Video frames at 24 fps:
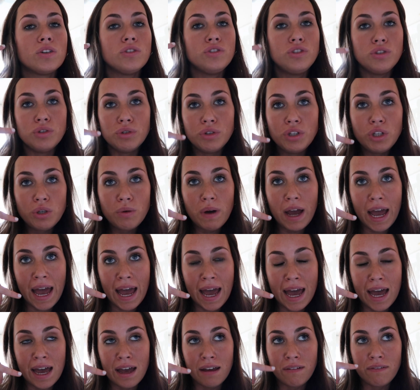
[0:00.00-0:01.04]
do you
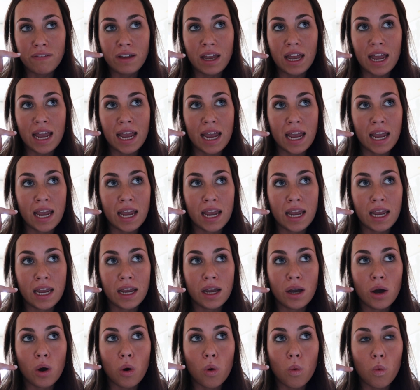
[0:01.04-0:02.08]
have
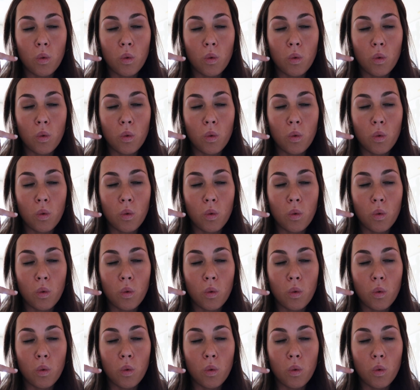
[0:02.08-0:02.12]
a